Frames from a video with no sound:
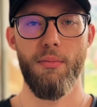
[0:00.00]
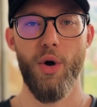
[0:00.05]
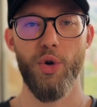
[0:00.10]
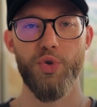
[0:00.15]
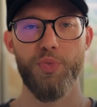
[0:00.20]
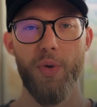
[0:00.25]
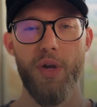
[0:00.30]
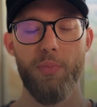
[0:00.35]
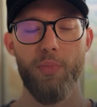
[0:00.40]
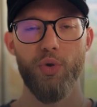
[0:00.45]

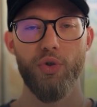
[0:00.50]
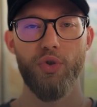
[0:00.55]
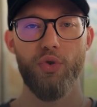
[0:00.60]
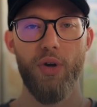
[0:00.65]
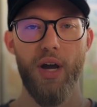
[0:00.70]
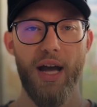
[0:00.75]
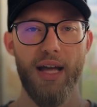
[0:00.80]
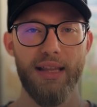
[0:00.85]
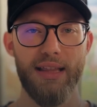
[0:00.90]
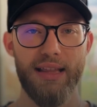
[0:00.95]
Most people do
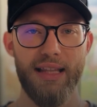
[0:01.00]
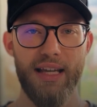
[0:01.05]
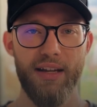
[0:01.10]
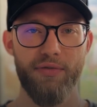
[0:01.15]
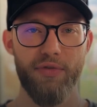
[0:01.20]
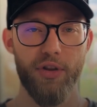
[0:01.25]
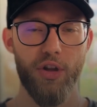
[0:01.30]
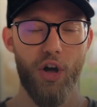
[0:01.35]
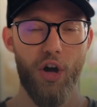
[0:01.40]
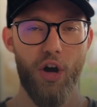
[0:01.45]
not
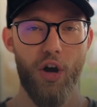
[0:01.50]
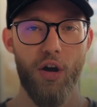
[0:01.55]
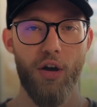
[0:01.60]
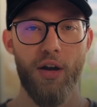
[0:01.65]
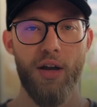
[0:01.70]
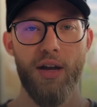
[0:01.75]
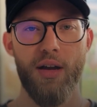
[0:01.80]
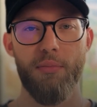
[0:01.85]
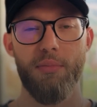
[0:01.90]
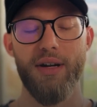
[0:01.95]
live
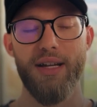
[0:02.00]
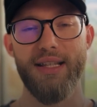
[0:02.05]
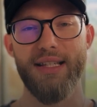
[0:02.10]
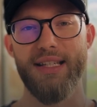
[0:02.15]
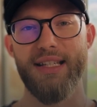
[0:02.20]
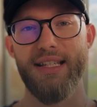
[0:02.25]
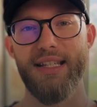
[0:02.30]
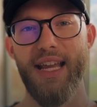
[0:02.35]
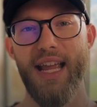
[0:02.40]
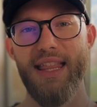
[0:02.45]
long, but
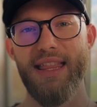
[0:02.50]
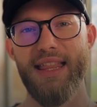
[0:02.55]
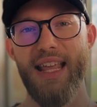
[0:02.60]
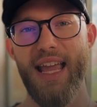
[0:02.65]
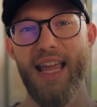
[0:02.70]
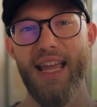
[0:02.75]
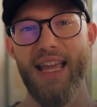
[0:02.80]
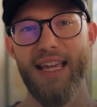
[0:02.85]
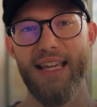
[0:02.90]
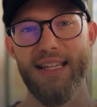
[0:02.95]
instead
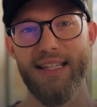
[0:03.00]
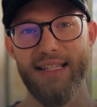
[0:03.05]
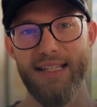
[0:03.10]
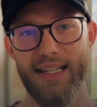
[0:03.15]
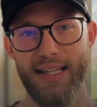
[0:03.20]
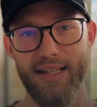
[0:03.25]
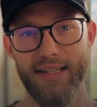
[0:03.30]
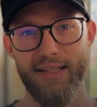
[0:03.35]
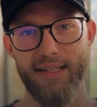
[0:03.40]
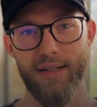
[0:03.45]
they
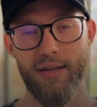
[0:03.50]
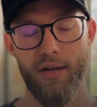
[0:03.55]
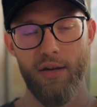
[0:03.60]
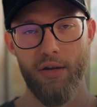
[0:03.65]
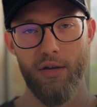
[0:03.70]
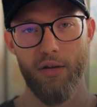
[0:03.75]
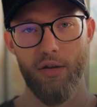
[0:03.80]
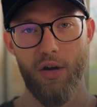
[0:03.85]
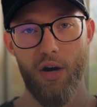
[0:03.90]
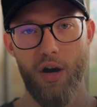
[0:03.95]
exist
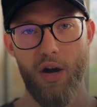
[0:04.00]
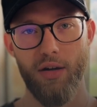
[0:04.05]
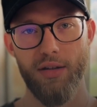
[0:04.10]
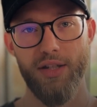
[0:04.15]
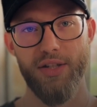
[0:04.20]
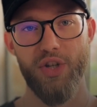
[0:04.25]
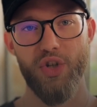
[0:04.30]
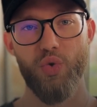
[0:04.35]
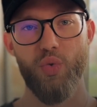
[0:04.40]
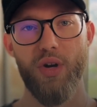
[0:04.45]
long.
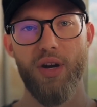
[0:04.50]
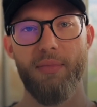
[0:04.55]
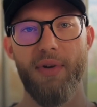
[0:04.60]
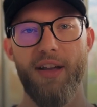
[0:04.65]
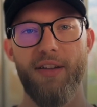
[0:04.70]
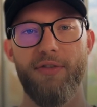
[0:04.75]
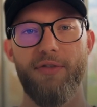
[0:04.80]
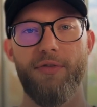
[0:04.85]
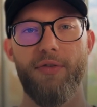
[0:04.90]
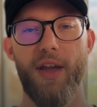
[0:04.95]
This is one of
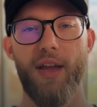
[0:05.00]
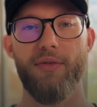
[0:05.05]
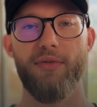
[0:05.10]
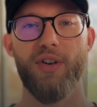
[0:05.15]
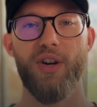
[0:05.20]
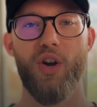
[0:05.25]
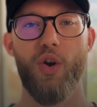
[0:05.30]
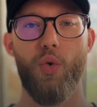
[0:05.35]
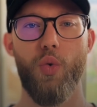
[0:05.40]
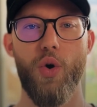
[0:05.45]
my
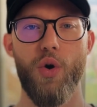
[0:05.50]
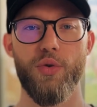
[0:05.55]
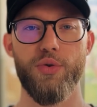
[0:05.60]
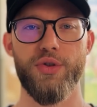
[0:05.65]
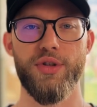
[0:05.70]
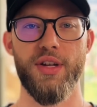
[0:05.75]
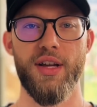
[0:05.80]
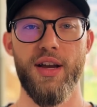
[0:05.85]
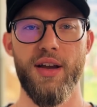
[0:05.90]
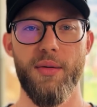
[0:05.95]
favorite
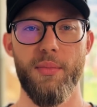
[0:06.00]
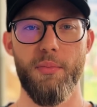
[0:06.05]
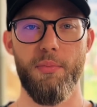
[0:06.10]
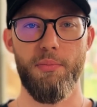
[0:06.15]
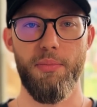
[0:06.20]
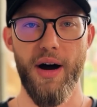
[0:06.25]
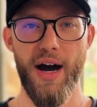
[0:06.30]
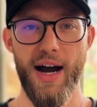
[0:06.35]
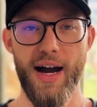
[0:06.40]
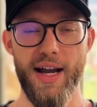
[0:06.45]
quotes
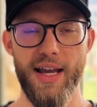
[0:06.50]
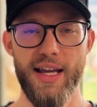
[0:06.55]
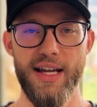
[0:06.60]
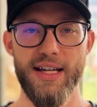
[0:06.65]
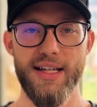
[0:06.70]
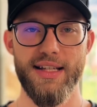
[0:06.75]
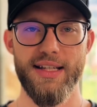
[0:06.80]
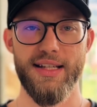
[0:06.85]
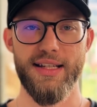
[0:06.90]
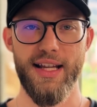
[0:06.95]
by
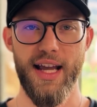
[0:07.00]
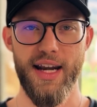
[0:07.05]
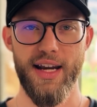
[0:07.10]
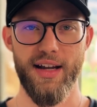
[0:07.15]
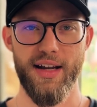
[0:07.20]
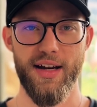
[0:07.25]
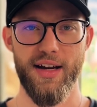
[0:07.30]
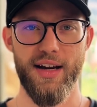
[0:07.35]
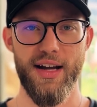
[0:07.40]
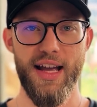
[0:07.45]

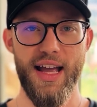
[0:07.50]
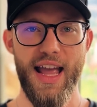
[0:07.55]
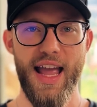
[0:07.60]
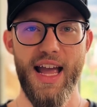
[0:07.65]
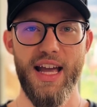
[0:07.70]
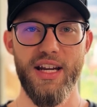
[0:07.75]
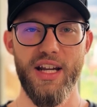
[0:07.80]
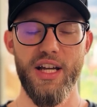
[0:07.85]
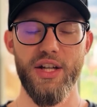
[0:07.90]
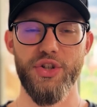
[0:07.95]
Seneca.
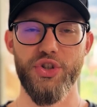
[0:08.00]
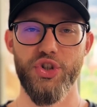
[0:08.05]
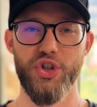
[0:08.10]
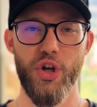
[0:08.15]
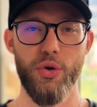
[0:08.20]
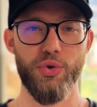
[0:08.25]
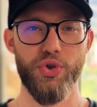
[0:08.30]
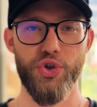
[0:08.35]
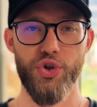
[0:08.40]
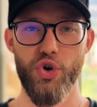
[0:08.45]
And it's
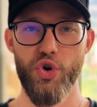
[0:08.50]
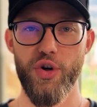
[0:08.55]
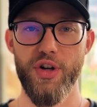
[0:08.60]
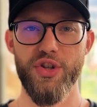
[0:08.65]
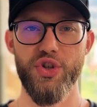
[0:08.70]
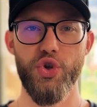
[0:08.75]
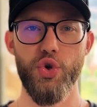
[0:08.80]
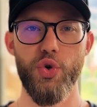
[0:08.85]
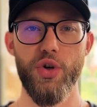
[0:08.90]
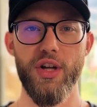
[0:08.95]
so true
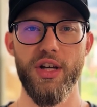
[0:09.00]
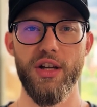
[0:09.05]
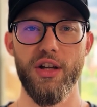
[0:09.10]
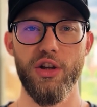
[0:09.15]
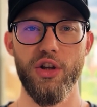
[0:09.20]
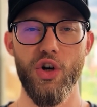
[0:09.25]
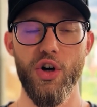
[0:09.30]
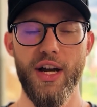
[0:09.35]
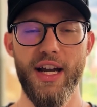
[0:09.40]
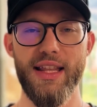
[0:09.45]
because you can
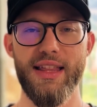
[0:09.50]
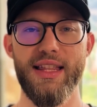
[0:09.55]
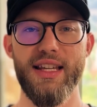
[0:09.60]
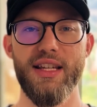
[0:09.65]
look at